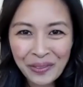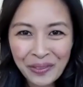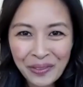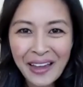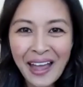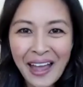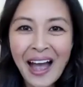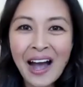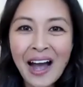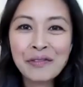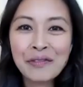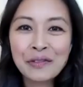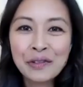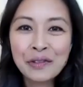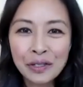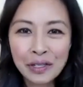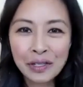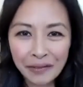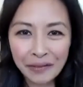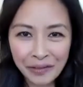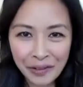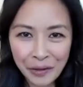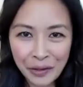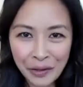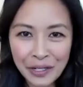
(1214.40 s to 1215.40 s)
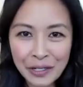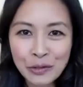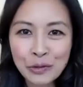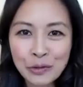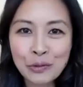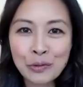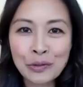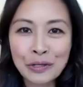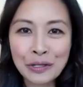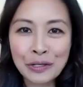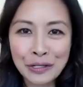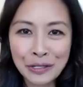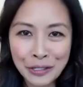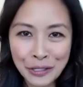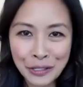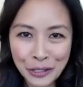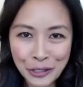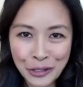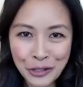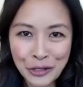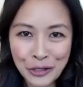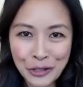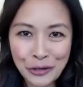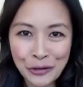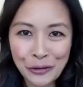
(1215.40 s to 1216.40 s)
after a very
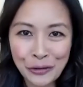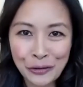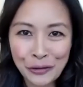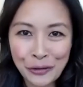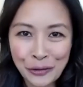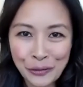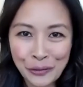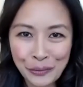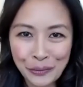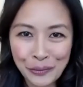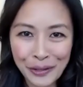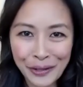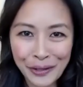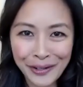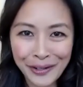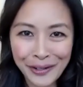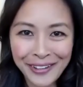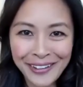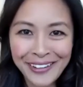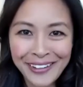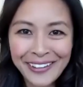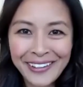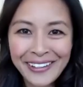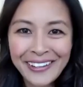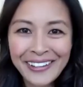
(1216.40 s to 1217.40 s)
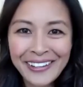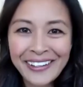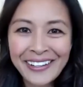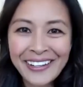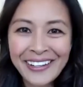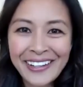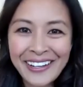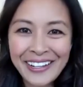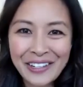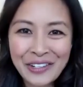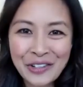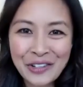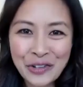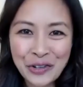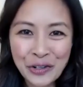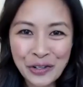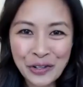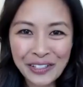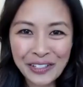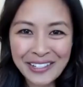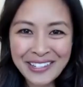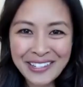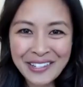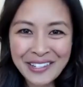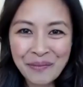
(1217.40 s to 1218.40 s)
traditional career in
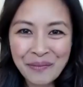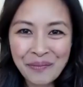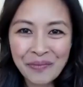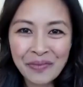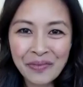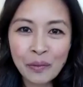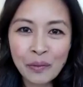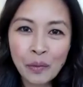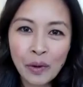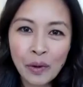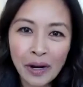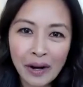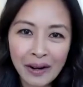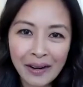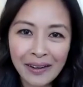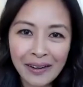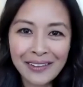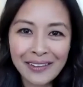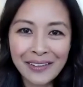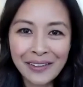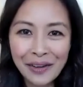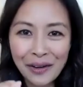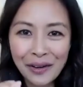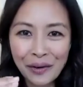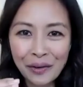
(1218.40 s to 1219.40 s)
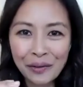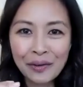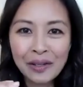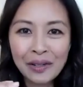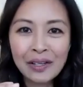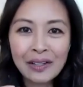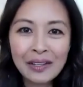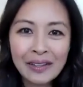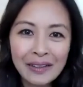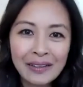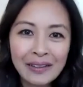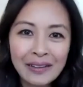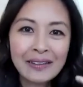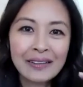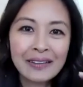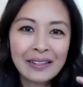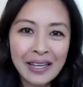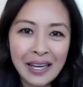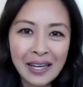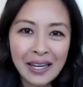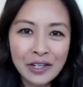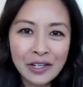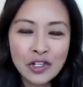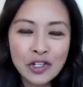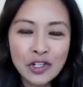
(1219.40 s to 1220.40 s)
journalism, where, you know,
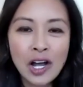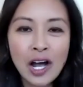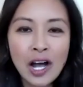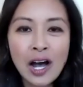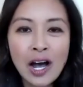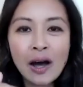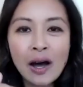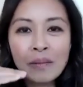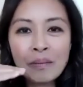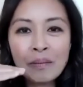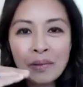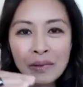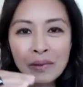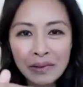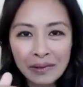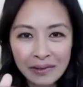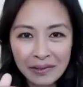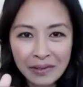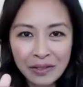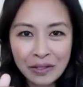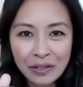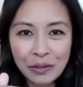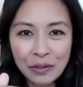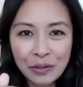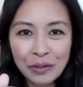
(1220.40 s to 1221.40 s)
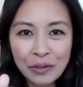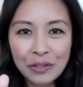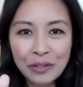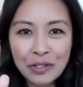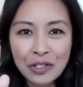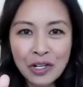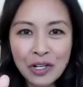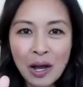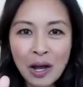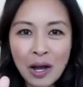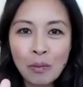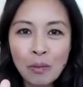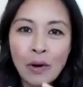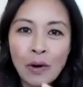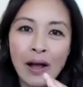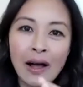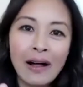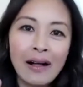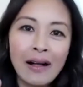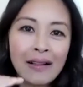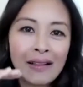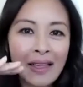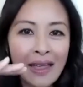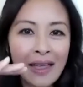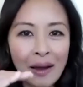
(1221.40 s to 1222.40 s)
get a job, do your job
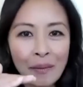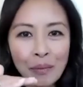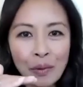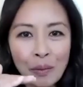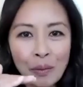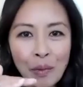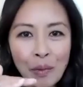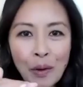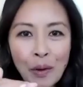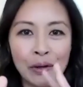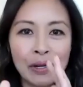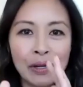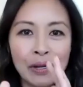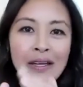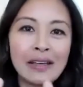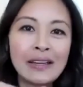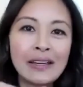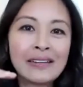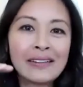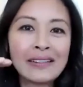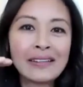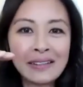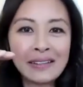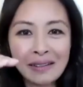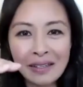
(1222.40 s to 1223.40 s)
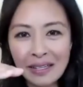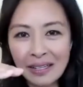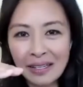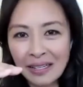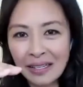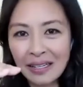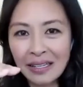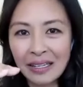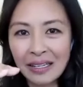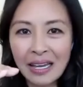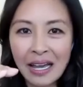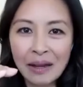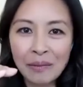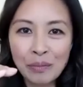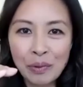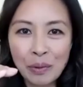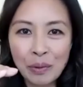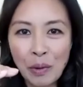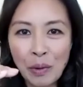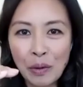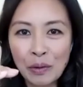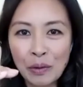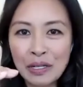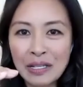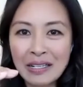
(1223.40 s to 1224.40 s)
well, get promoted
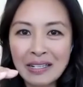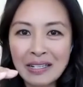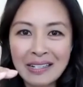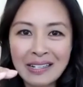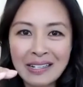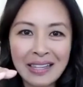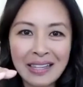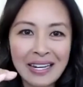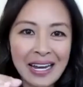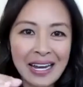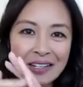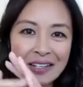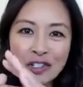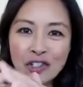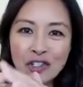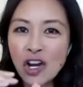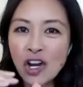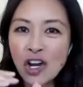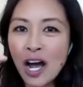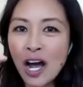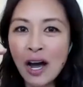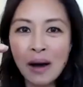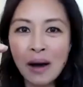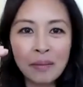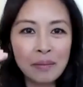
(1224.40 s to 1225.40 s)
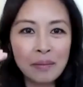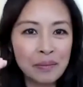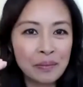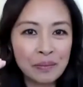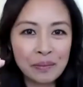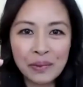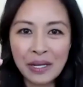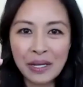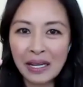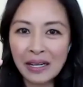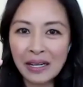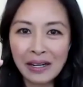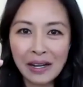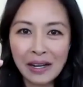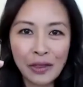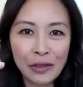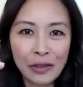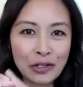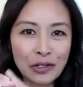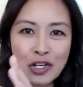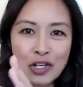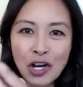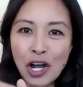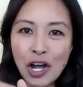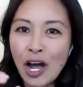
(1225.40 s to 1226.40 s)
into the next job, get another
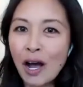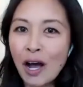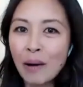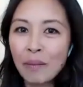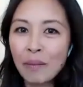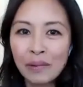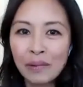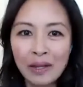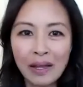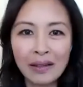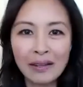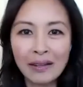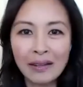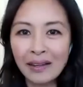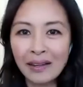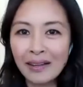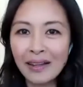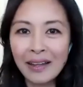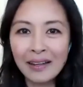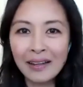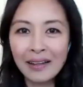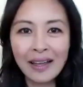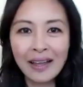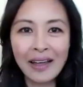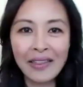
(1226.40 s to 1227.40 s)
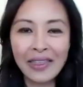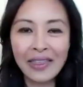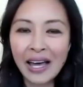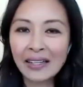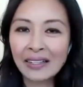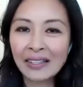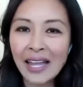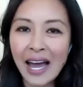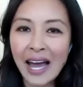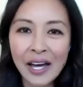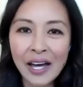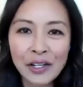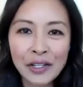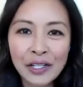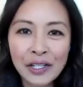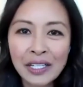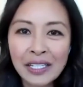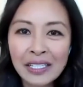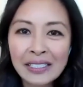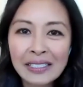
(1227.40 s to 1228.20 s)
job, la, la, la, la, that ladder.